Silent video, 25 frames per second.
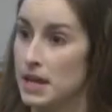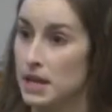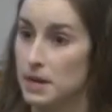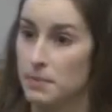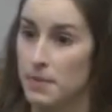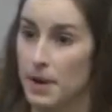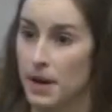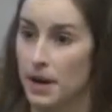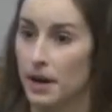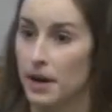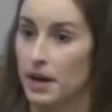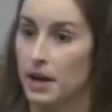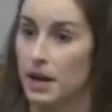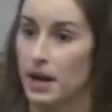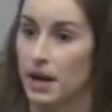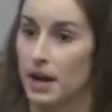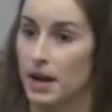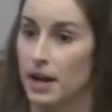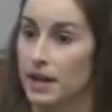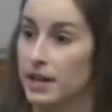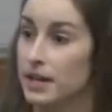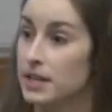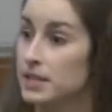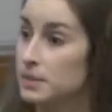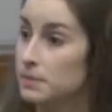in
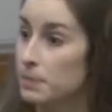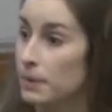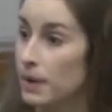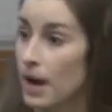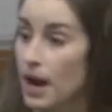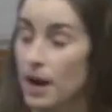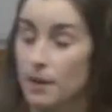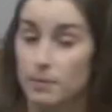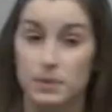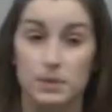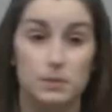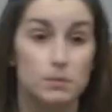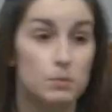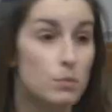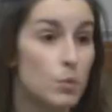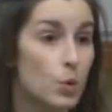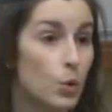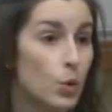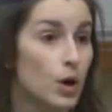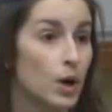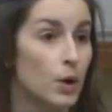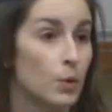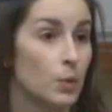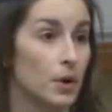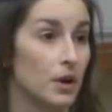America is perhaps
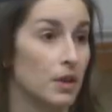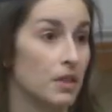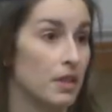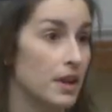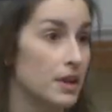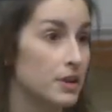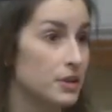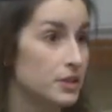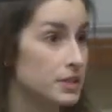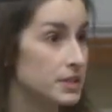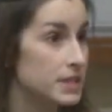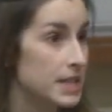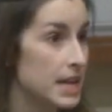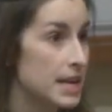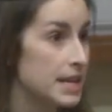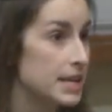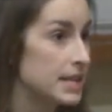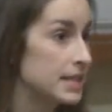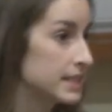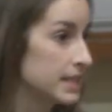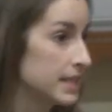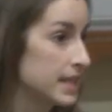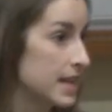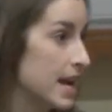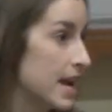more worth
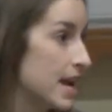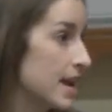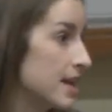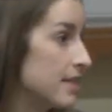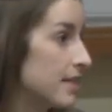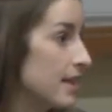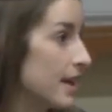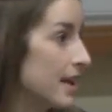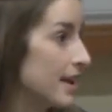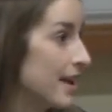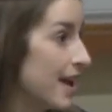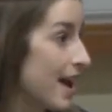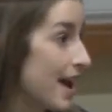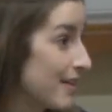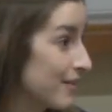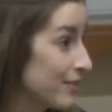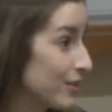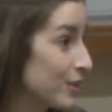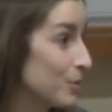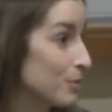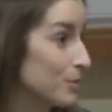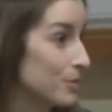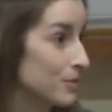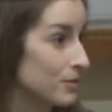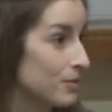understanding today than
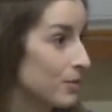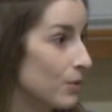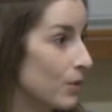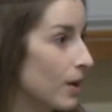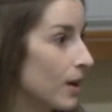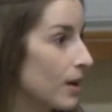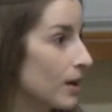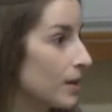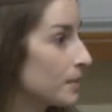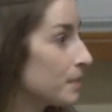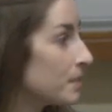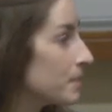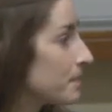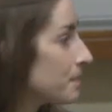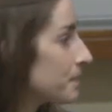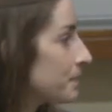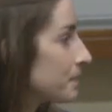ever before.